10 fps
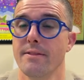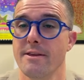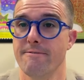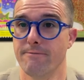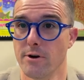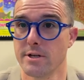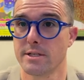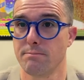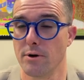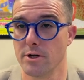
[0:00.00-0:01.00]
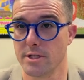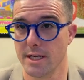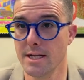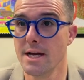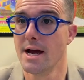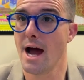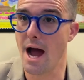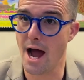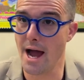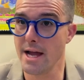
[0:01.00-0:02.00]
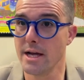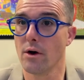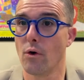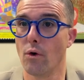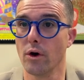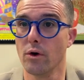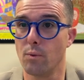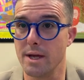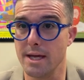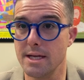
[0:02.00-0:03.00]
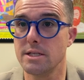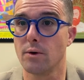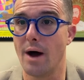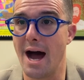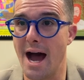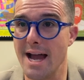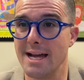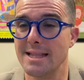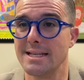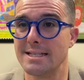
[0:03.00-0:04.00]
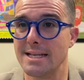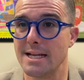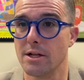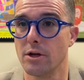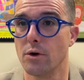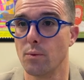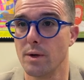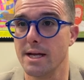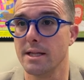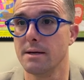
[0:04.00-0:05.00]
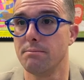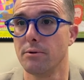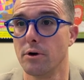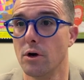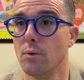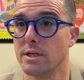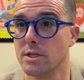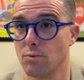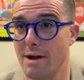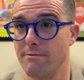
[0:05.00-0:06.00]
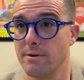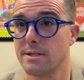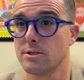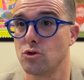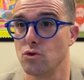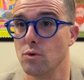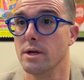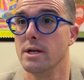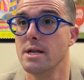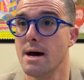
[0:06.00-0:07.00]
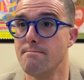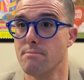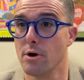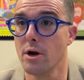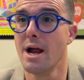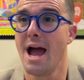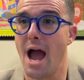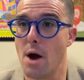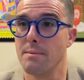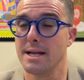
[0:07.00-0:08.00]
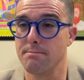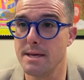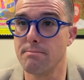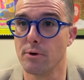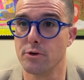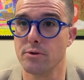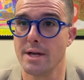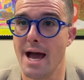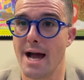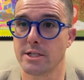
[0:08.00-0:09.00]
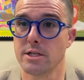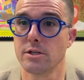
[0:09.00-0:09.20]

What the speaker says: The first person, I or we. So I in the singular, we in the plural, which is reference to number, how many people do the action.